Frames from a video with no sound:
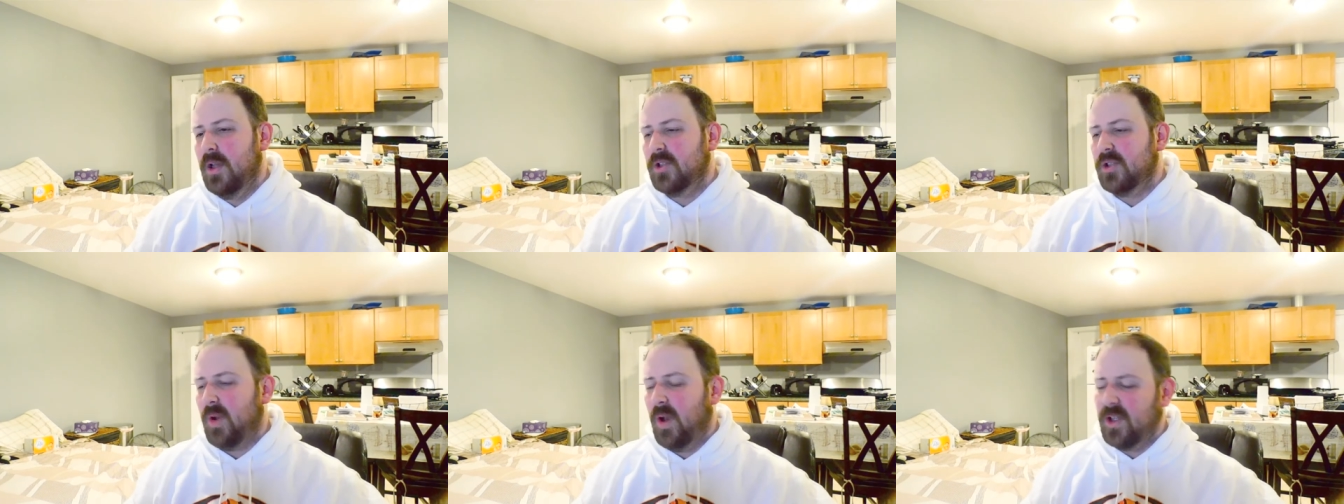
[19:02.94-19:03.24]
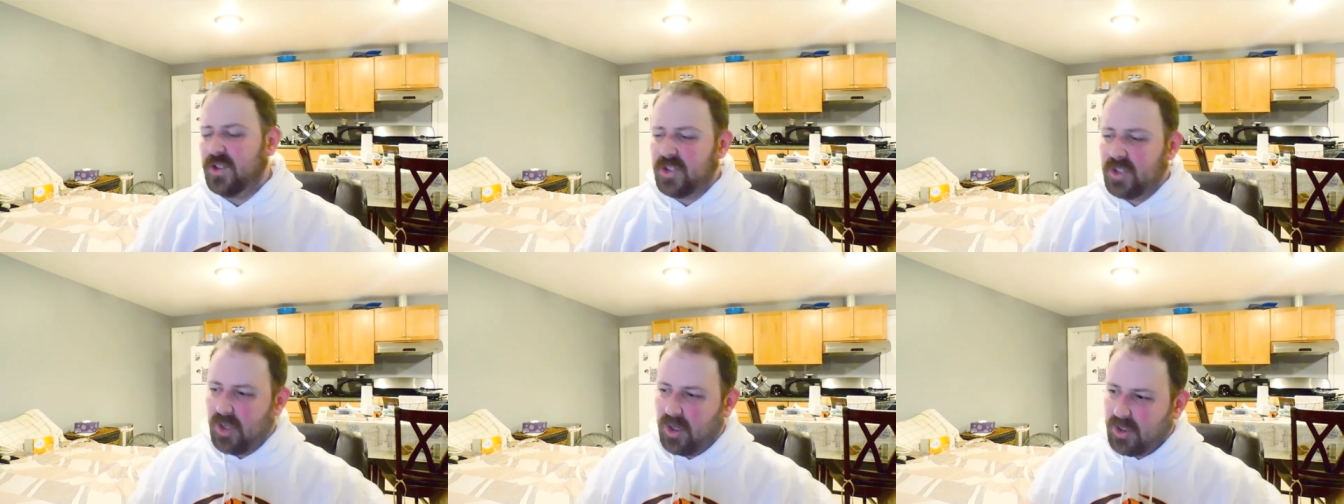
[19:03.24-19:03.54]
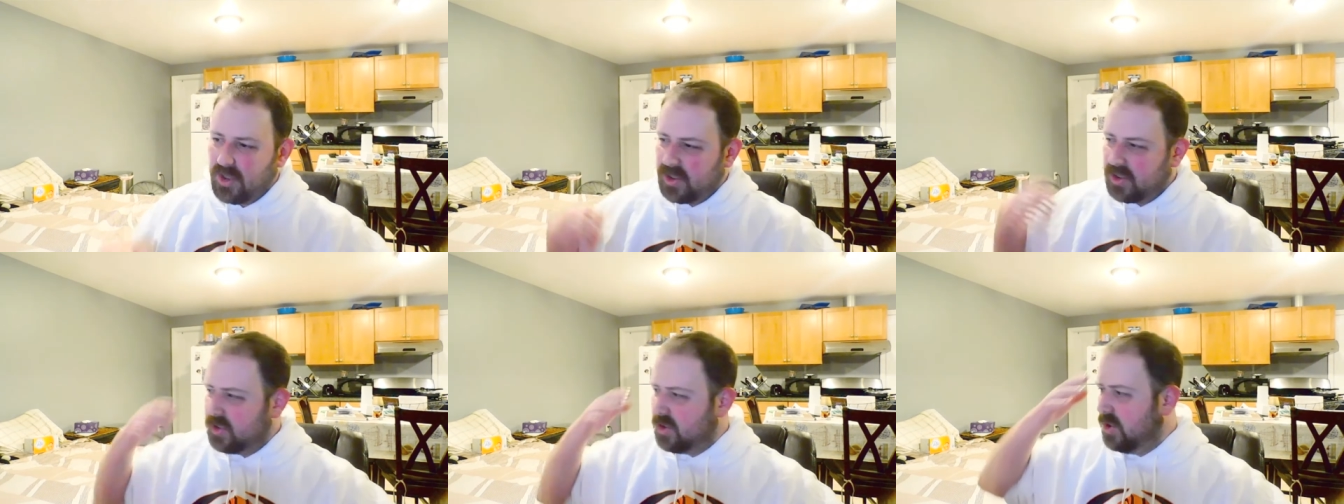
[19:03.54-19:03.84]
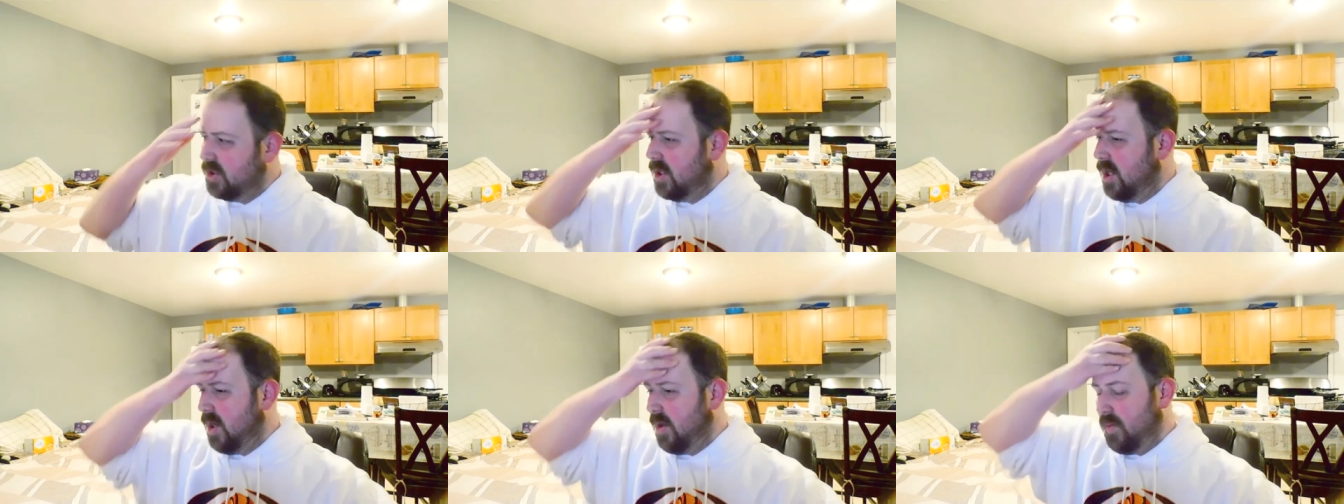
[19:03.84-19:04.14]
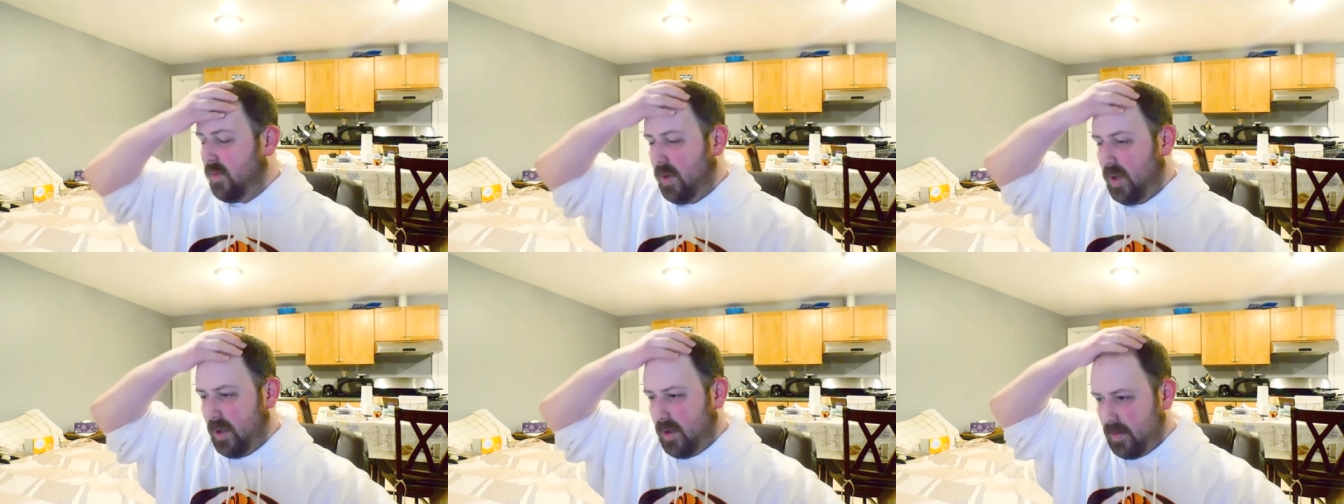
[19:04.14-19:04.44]
So as an artist, you
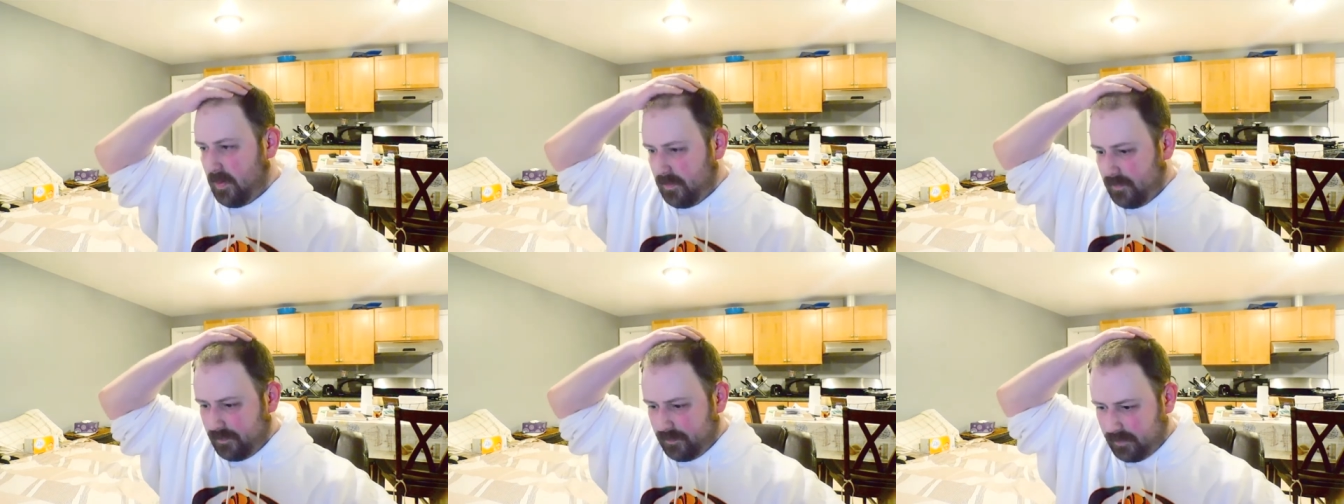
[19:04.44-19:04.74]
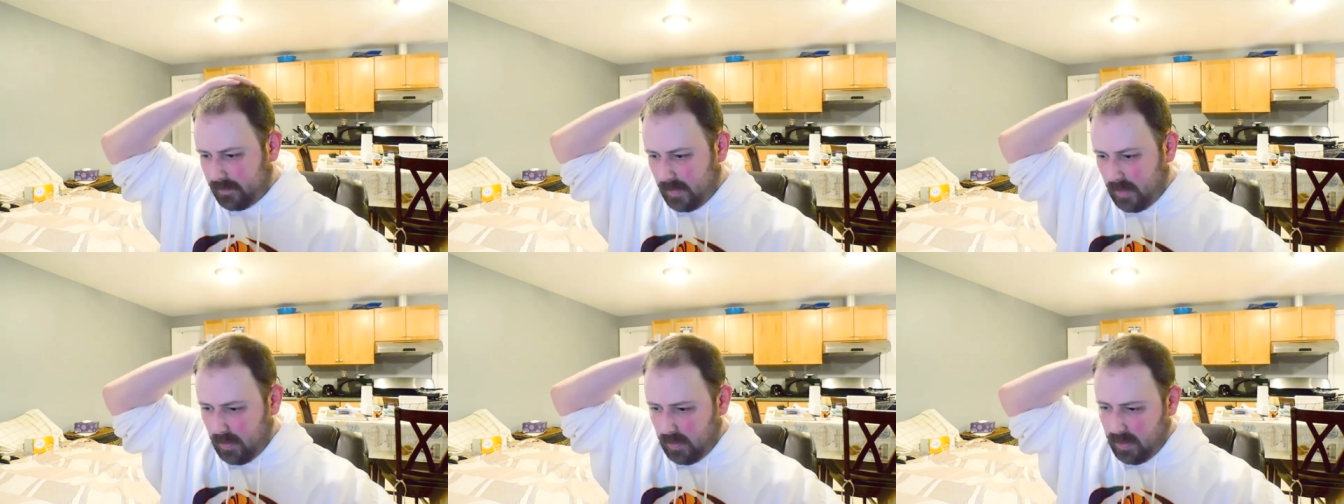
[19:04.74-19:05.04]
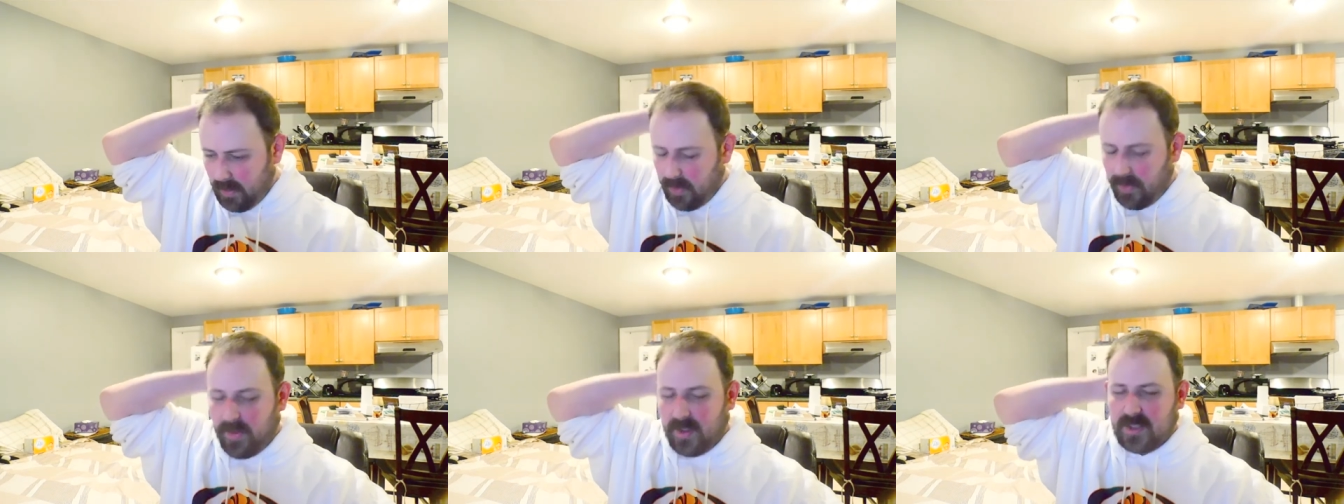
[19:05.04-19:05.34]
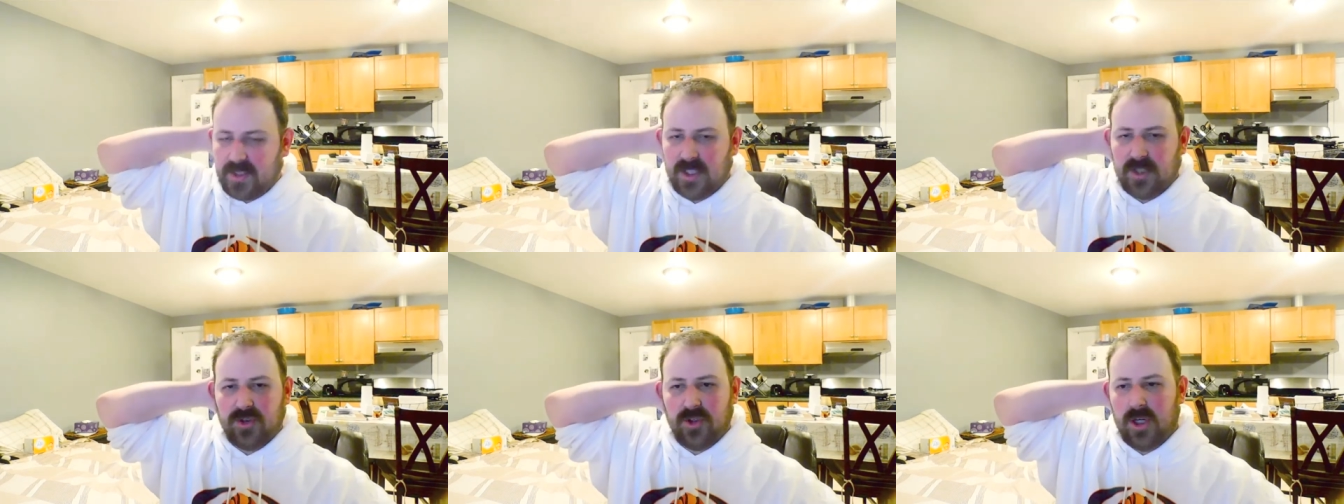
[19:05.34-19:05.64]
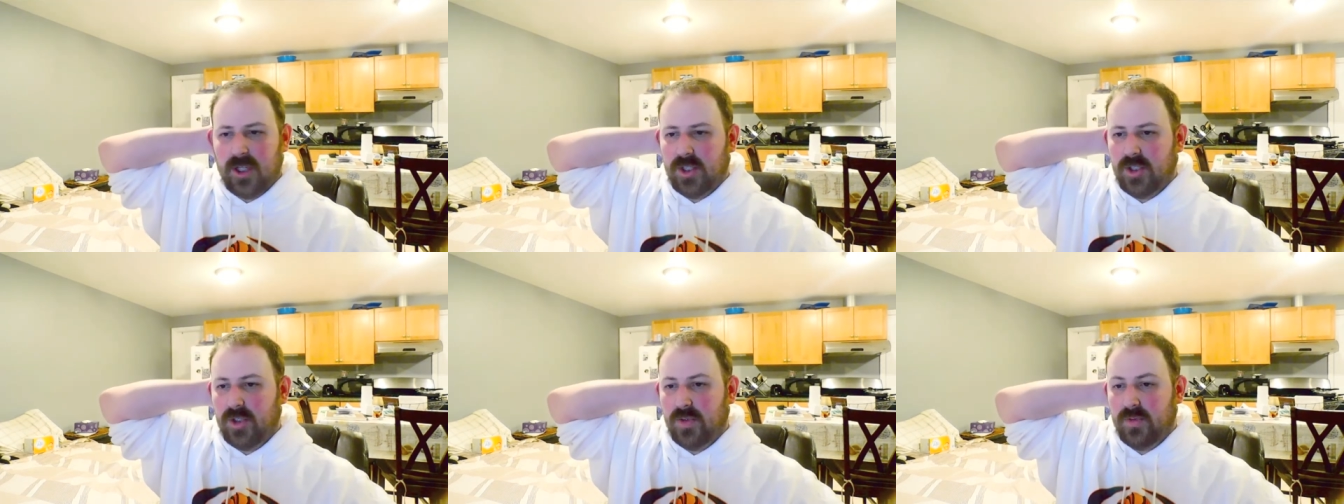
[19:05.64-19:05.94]
know, one of the things I
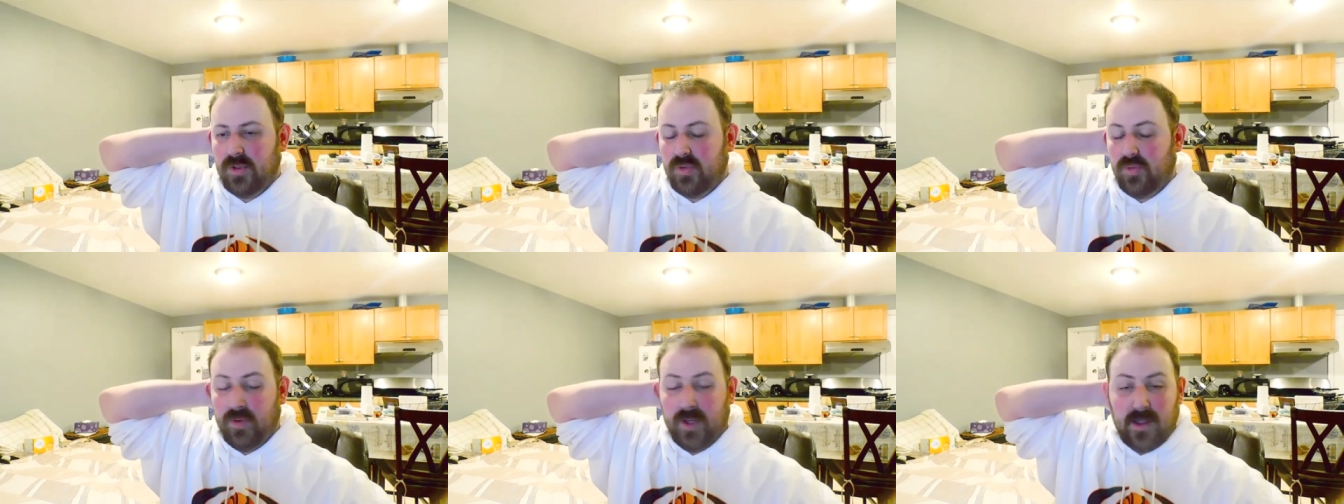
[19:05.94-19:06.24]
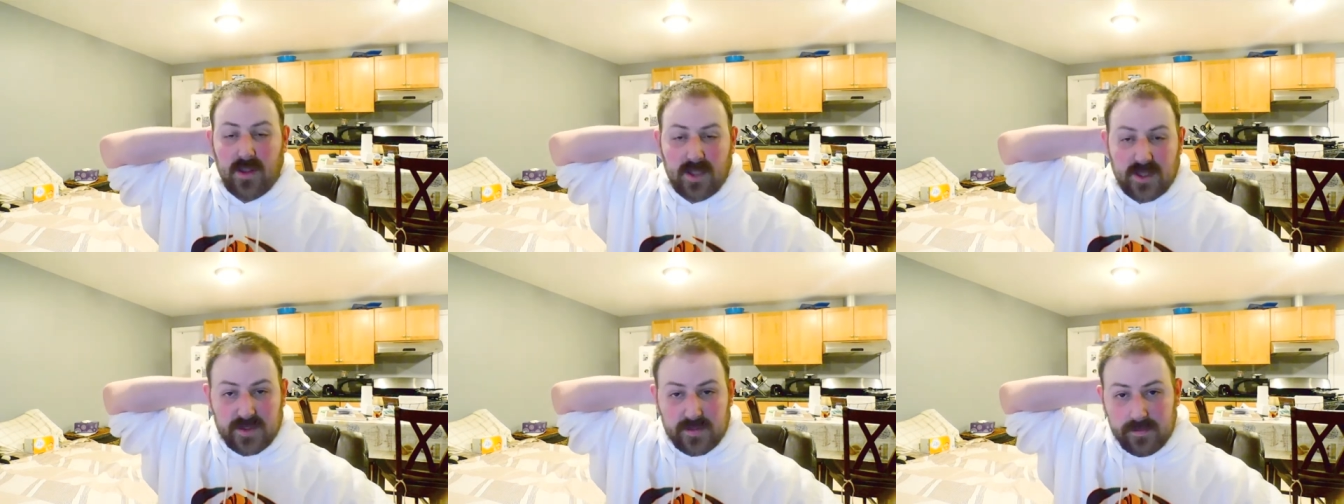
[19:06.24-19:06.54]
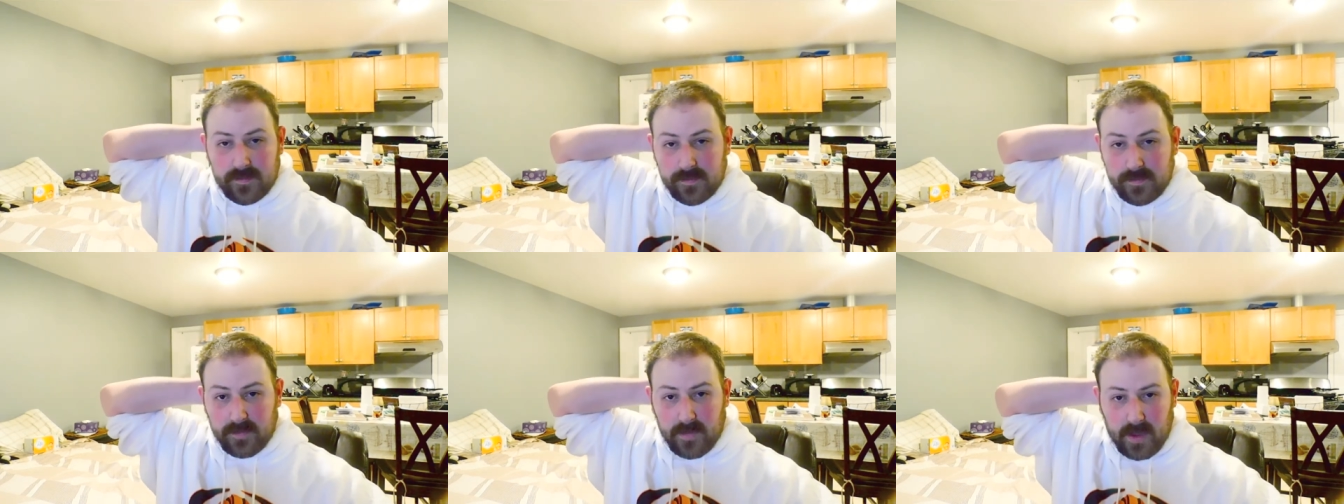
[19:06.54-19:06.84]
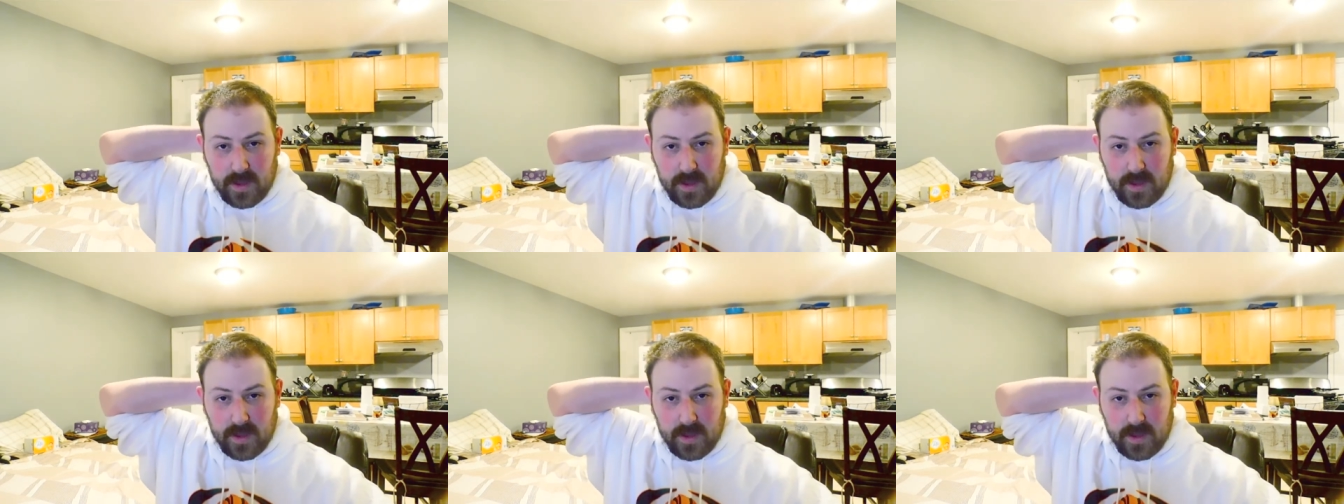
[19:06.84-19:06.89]
try to do is realism.